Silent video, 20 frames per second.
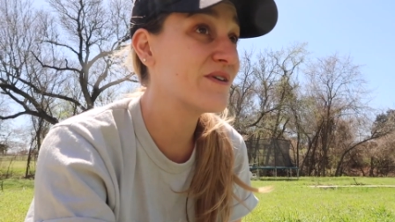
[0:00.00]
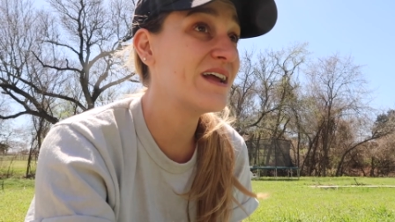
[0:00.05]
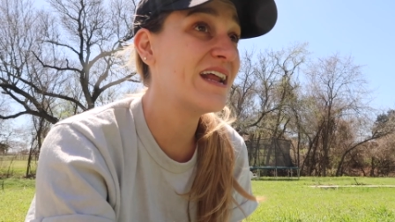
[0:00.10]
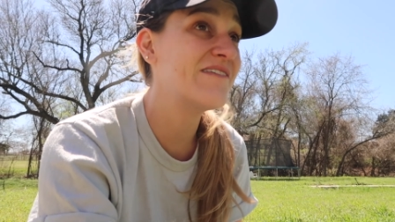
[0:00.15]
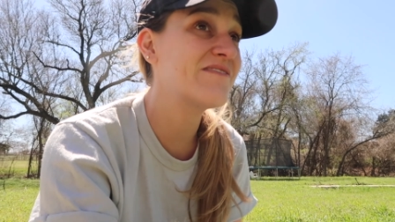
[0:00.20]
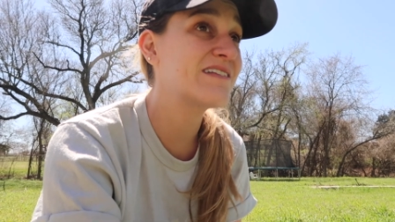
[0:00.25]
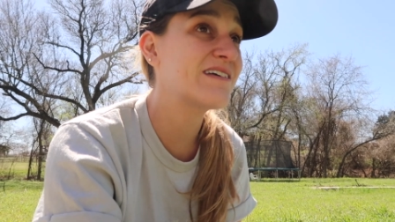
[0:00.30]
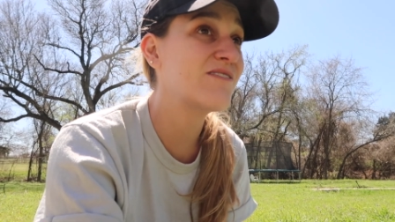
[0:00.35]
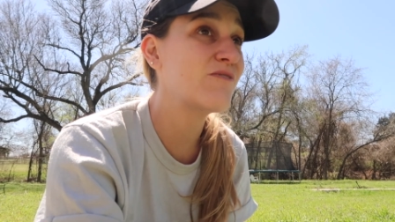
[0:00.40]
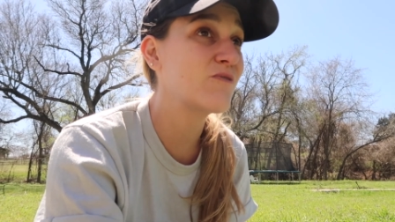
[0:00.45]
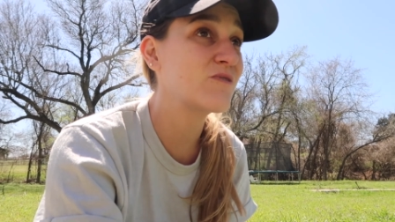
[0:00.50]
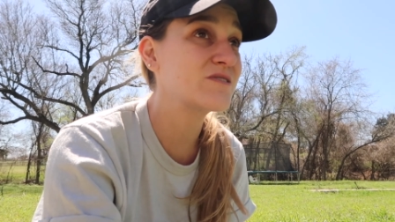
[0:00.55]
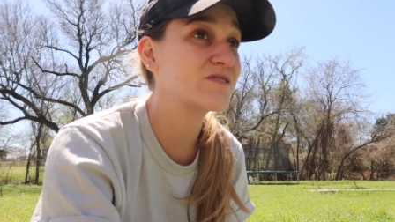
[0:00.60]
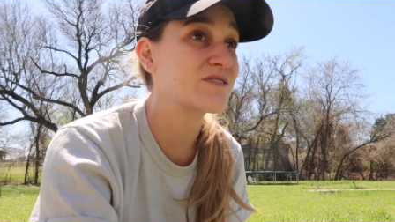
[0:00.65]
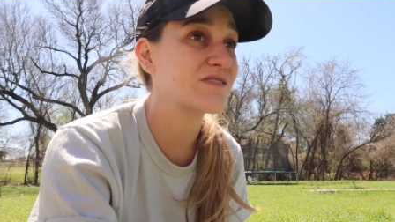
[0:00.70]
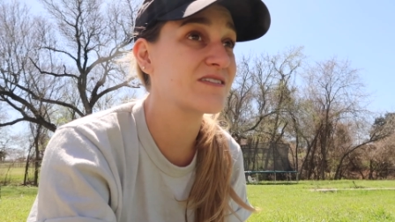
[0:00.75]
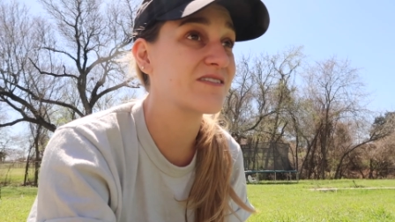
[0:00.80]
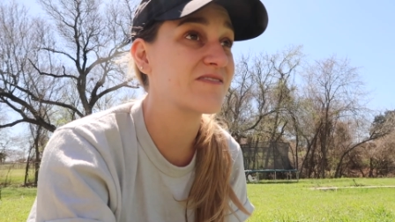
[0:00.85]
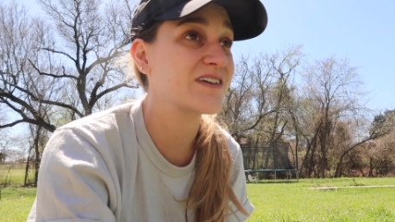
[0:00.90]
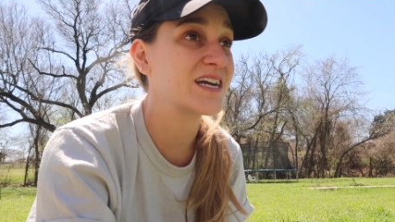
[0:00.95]
we want to have a little
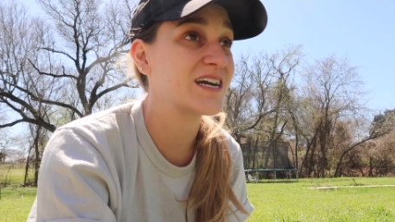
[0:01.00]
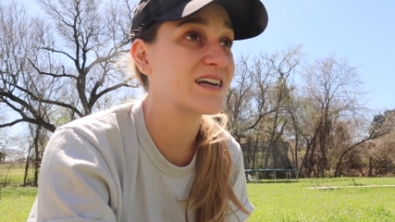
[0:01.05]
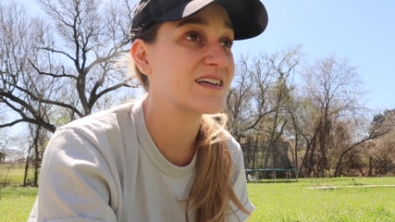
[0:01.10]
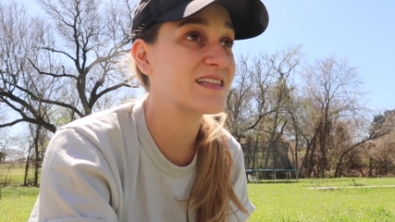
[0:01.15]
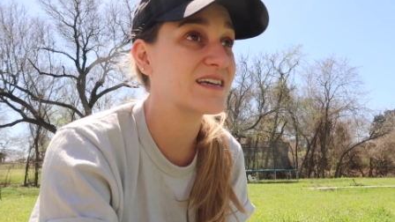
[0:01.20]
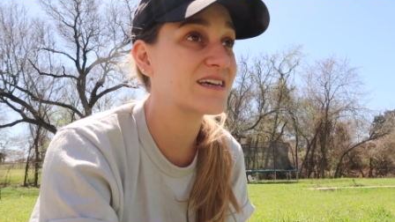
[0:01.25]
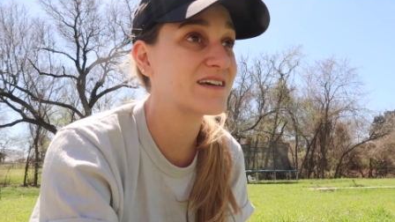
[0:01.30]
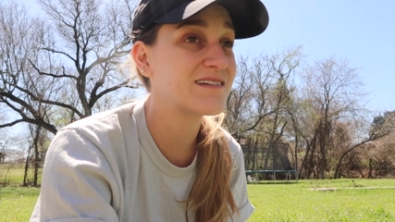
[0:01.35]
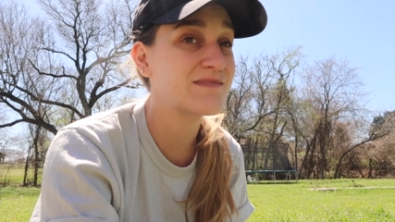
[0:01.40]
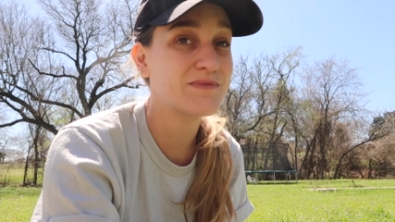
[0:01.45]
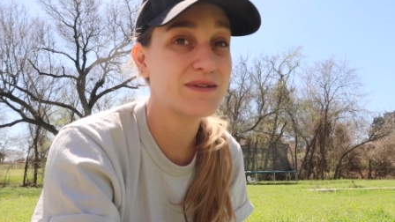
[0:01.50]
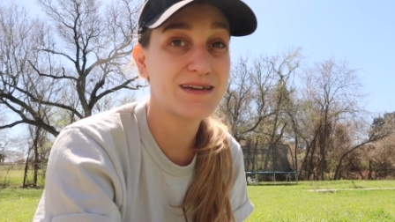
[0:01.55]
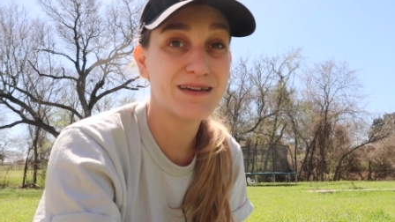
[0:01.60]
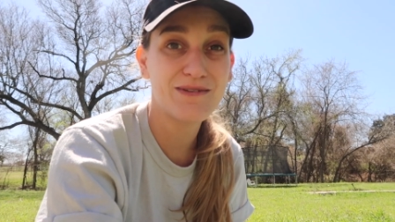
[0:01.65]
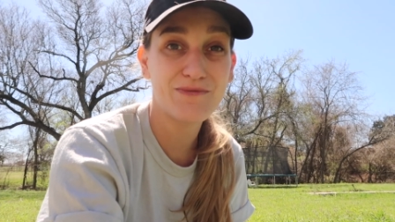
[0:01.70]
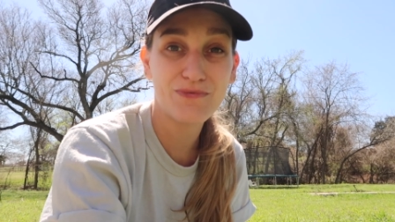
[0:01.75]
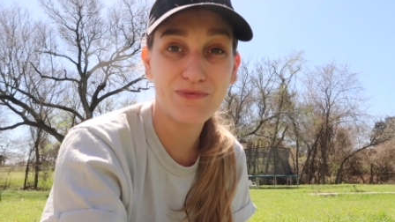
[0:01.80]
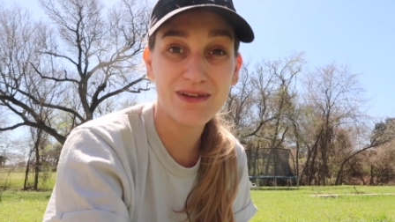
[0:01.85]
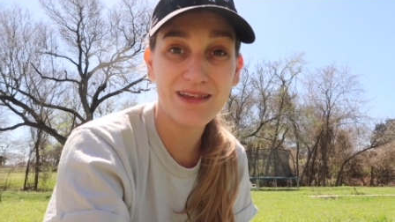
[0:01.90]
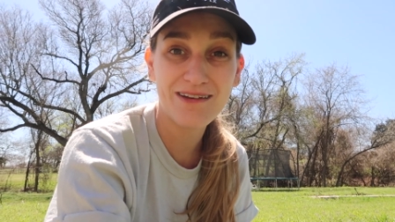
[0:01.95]
orchard over here. I think it'll
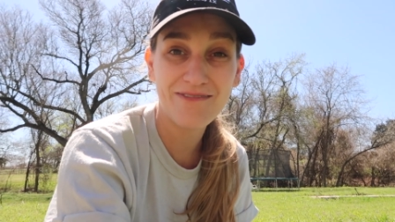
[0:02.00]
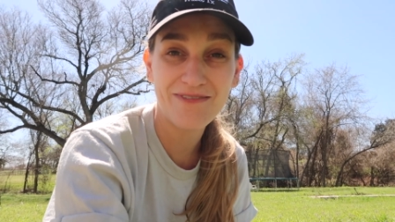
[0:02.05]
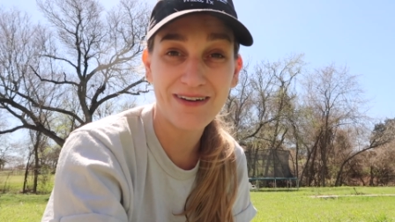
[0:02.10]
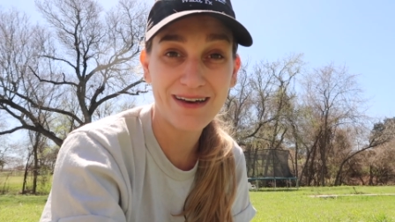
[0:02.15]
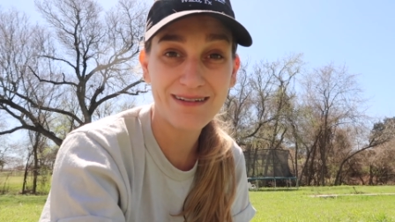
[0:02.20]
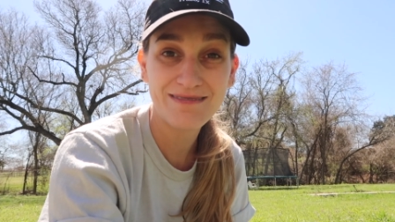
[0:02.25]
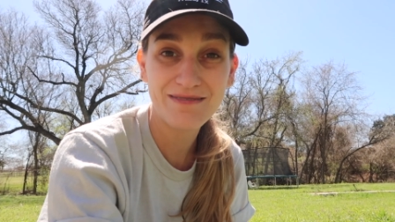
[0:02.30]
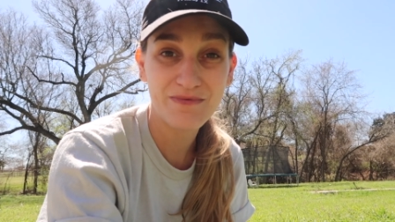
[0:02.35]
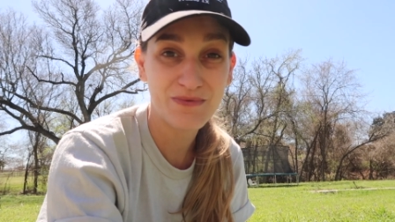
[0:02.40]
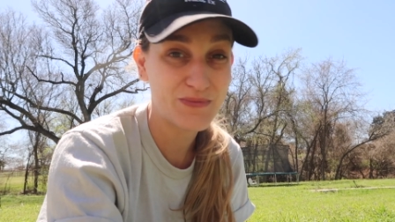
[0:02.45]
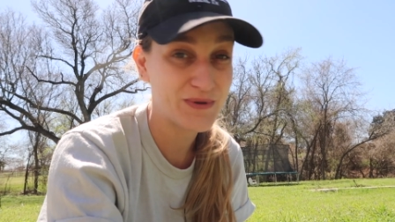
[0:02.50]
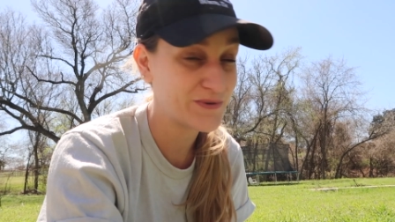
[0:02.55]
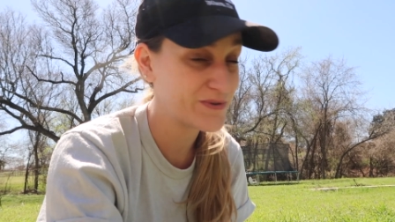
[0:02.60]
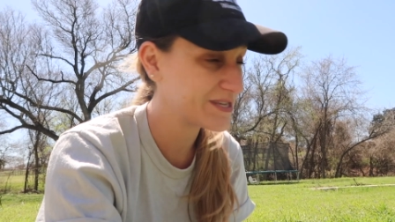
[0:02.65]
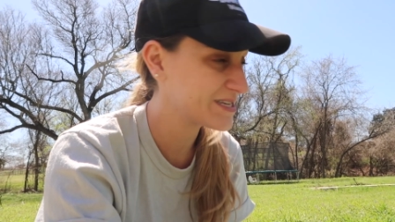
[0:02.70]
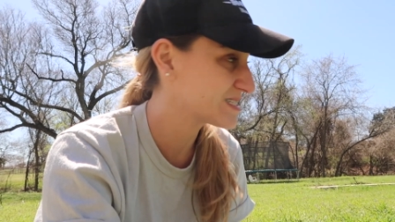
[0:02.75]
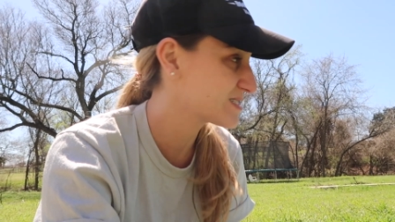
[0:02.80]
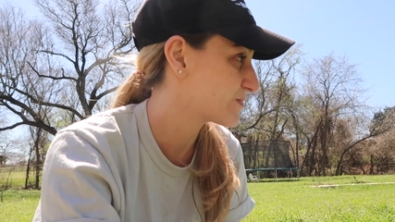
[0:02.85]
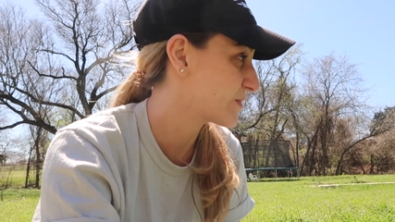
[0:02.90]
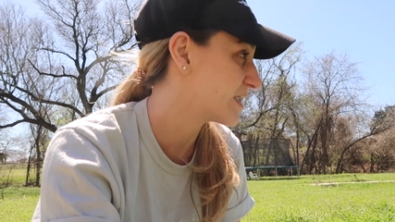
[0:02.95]
be really fun. It'll be
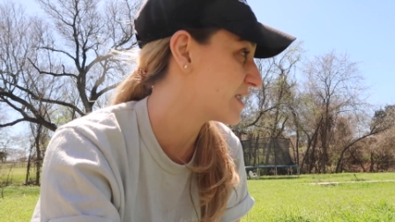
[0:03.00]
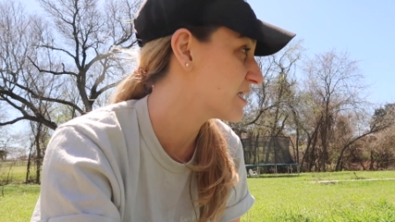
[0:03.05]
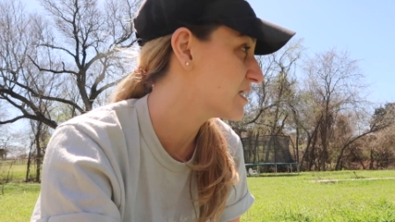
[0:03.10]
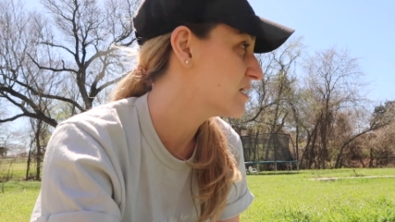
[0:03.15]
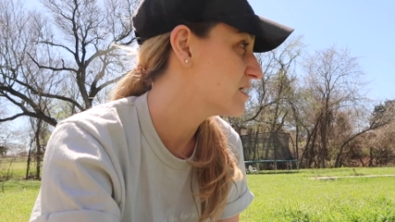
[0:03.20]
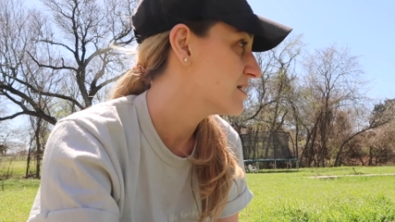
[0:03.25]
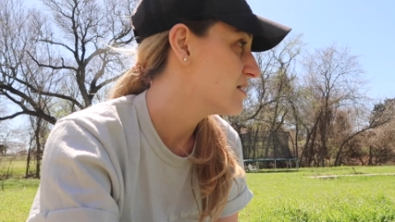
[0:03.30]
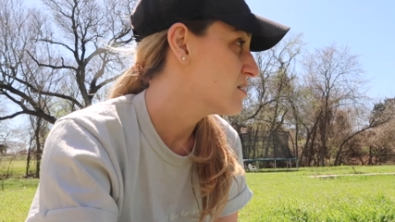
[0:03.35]
really sweet.